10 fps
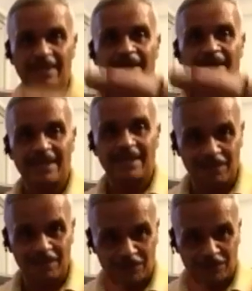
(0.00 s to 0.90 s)
Heel,
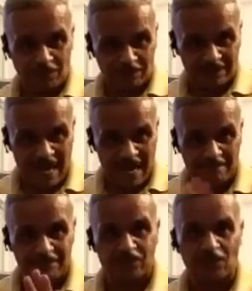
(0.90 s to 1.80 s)
toe, slap,
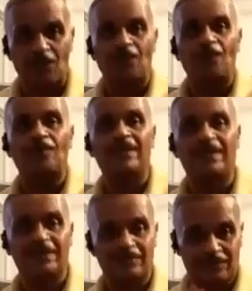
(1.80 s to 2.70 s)
toe,
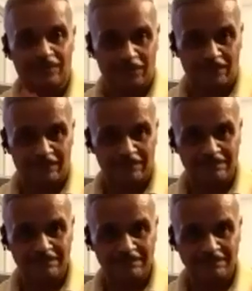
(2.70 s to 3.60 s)
heel, toe.
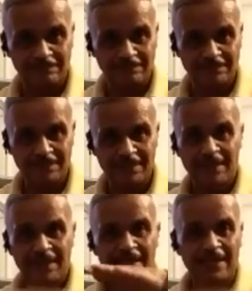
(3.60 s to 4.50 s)

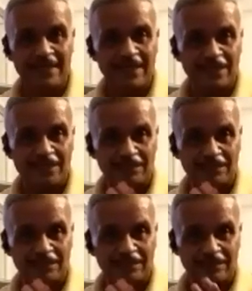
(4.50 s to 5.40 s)

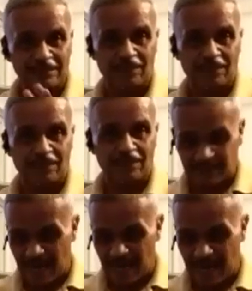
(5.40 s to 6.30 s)
Heel, toe,
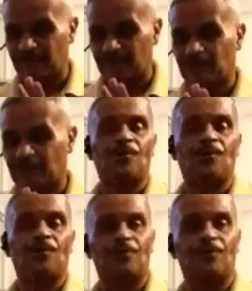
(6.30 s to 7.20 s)
slap, toe,
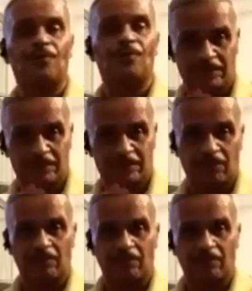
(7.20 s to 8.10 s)
heel, toe.
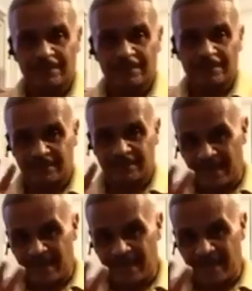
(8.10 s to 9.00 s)
The next
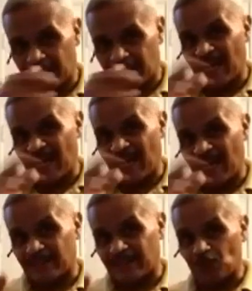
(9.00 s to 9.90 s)
and the last
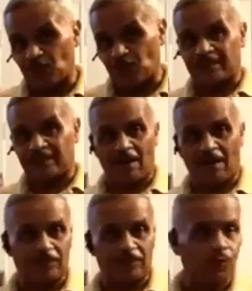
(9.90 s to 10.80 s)
two beats are the
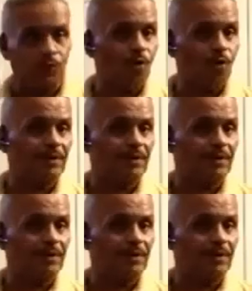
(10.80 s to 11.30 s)
two open.